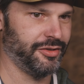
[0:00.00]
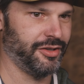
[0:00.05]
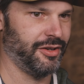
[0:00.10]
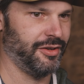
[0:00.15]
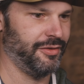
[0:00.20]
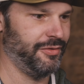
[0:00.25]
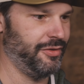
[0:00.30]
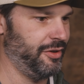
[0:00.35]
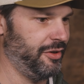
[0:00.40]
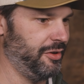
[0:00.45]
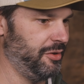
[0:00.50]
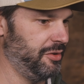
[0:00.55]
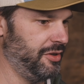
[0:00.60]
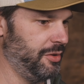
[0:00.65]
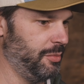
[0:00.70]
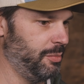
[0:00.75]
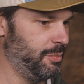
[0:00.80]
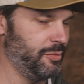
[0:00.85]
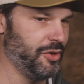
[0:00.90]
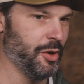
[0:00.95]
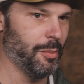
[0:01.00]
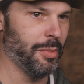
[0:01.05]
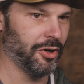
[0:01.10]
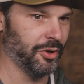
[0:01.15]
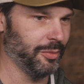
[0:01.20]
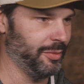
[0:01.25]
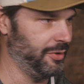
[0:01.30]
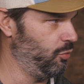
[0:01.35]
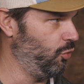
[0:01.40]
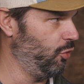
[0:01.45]
of the
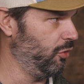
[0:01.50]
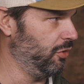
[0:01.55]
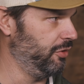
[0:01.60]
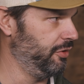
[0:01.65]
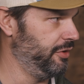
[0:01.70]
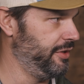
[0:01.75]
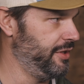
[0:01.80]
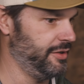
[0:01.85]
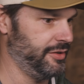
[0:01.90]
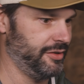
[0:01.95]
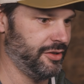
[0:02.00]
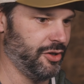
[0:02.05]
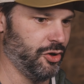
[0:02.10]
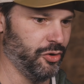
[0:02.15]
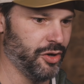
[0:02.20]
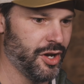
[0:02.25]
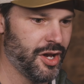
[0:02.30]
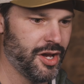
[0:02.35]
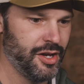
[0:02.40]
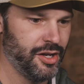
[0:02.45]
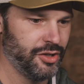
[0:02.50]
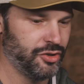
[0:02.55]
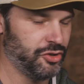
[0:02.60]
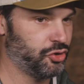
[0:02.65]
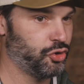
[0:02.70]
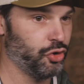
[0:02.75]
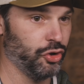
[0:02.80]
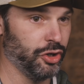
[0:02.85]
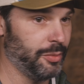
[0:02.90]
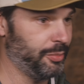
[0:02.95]
bourbon world. And so just
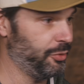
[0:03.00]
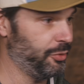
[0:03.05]
grew up